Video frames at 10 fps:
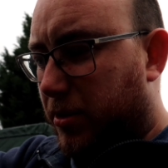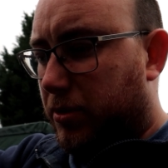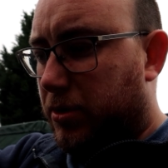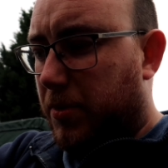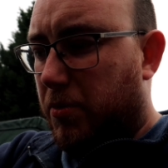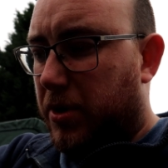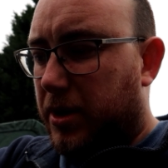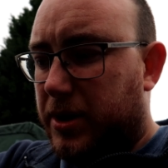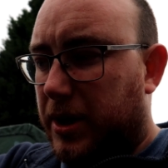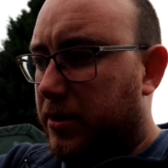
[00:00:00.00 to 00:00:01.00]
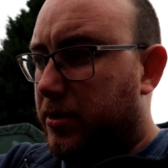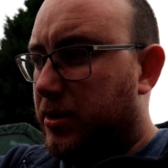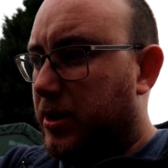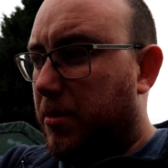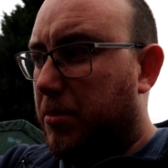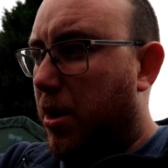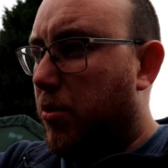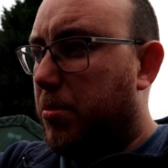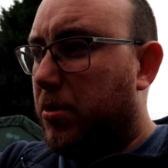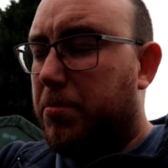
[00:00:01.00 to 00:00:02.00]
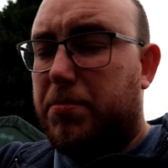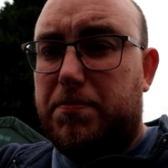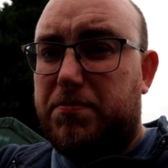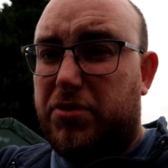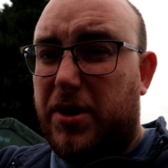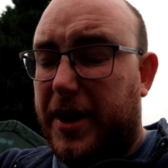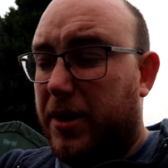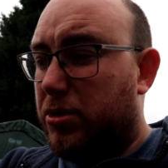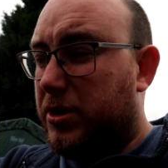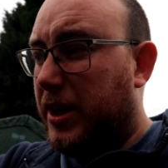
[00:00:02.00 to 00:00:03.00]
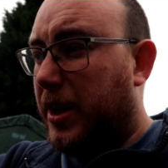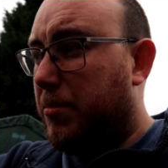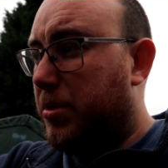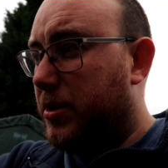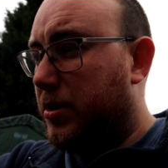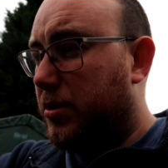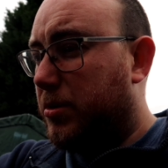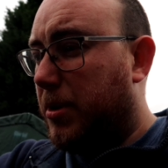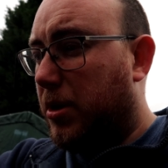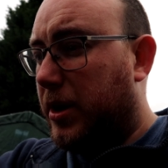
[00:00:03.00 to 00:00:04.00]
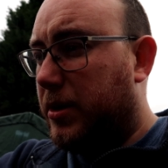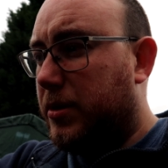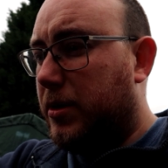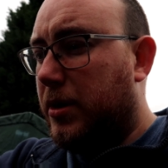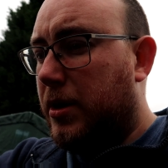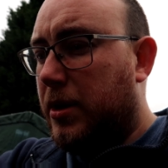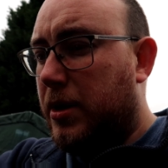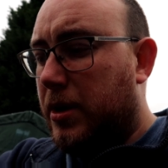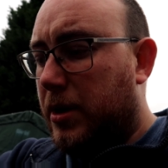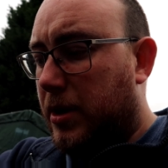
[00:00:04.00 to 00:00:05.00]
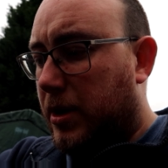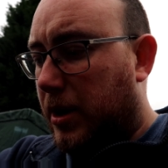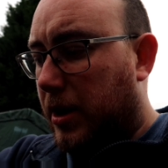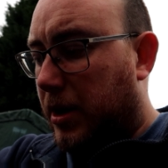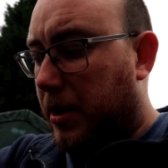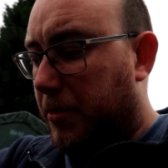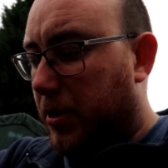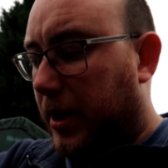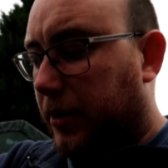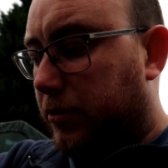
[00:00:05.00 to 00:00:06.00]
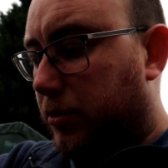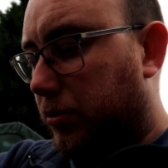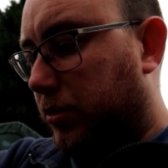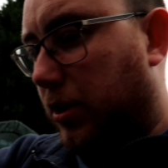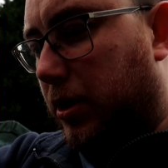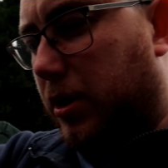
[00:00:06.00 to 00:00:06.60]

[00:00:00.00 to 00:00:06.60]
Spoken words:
do something with the seats to sit them lower, but pretty good seating position, to be honest. And that's just on